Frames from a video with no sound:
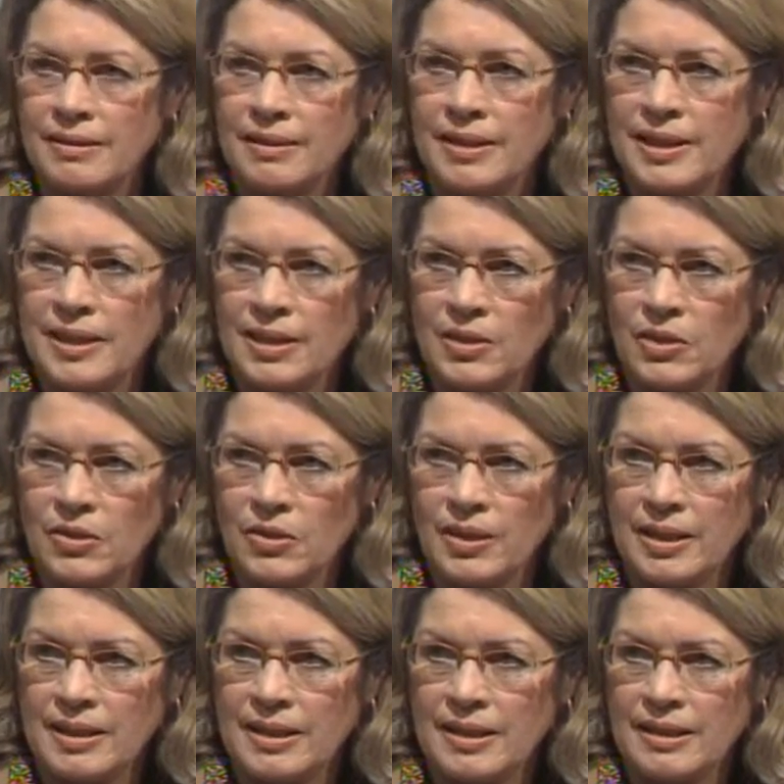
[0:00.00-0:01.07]
the
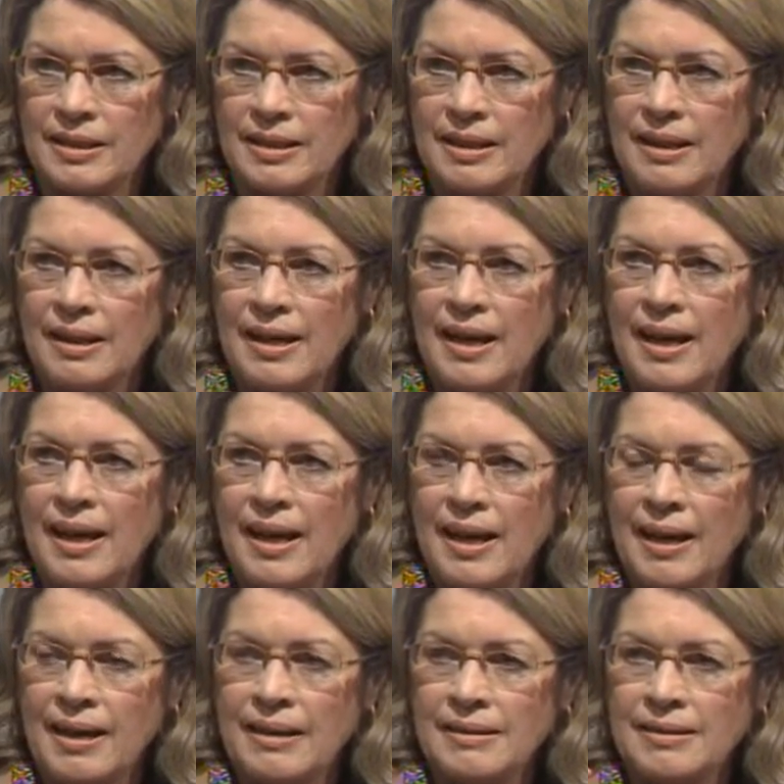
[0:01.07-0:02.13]
district,
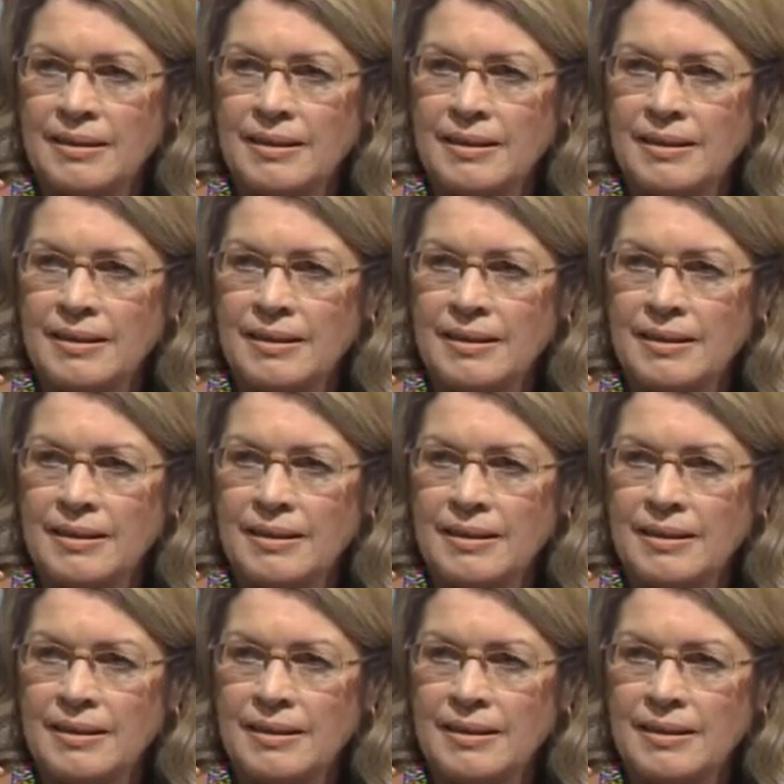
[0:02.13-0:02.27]
and